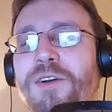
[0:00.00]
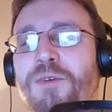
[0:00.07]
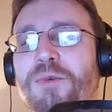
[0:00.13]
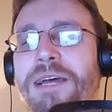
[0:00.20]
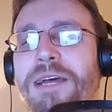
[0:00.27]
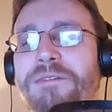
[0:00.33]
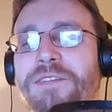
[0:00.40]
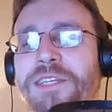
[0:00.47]
We'll
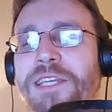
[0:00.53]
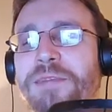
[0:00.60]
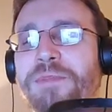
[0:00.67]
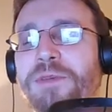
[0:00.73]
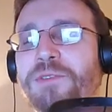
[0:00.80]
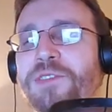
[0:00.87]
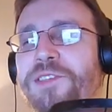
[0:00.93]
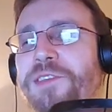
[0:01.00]
have to keep
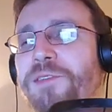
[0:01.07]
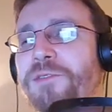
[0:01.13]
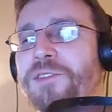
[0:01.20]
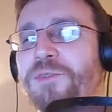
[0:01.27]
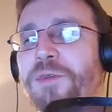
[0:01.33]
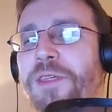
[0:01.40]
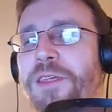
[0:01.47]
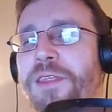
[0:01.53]
those secrets
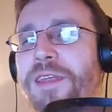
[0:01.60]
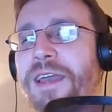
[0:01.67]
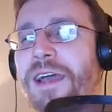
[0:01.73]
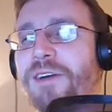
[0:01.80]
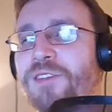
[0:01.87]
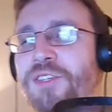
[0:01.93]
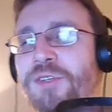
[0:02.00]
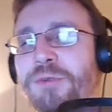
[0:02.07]
within the
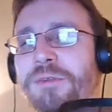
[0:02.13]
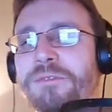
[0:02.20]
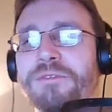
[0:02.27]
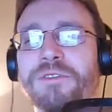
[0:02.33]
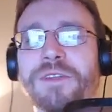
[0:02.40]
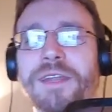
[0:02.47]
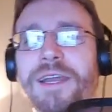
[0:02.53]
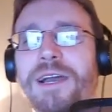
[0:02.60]
household for
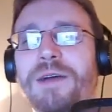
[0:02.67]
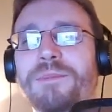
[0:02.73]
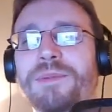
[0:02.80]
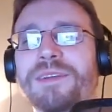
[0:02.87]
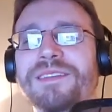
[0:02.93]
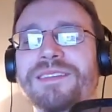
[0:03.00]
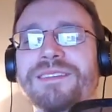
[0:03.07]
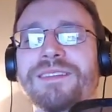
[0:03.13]
now. But
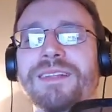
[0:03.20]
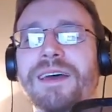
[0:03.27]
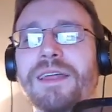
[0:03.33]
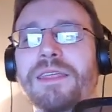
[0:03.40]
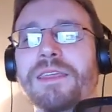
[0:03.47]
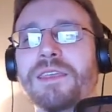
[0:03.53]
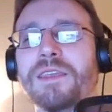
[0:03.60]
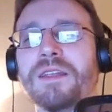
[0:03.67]
I
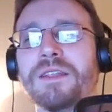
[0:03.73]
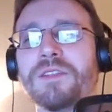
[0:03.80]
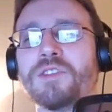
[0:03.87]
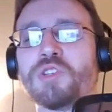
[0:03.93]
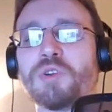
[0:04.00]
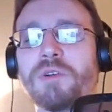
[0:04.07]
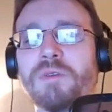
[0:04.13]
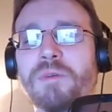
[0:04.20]
think you'll
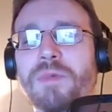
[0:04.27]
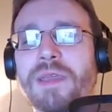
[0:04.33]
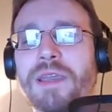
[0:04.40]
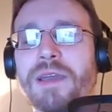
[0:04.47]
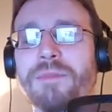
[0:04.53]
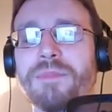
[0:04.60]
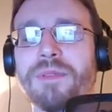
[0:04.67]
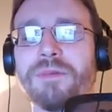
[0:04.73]
enjoy what
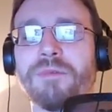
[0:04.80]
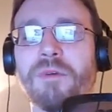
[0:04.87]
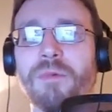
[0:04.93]
we